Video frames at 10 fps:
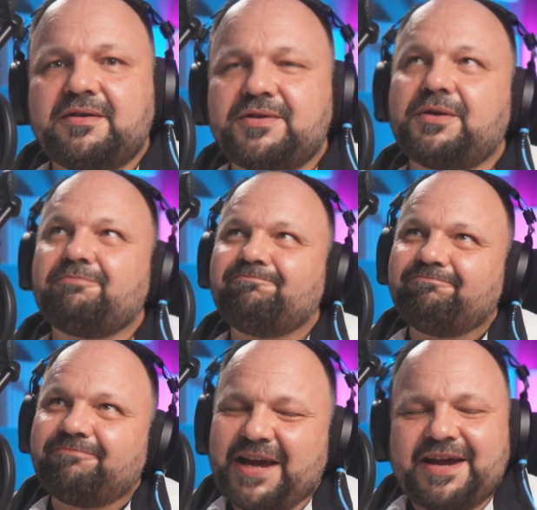So it
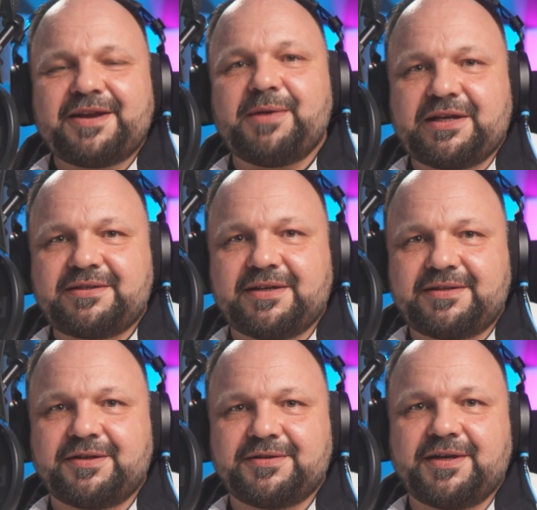kind of makes sense
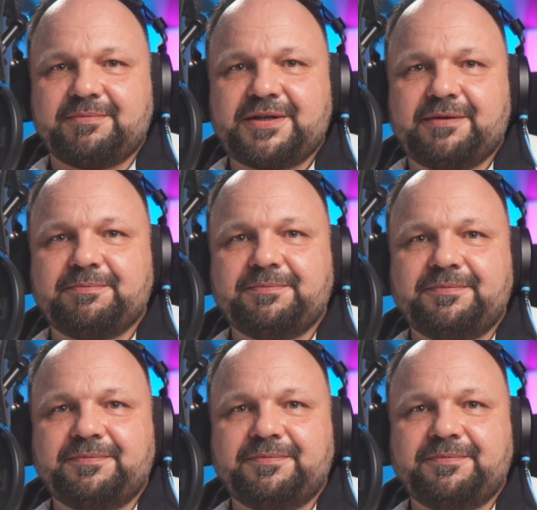at the same time.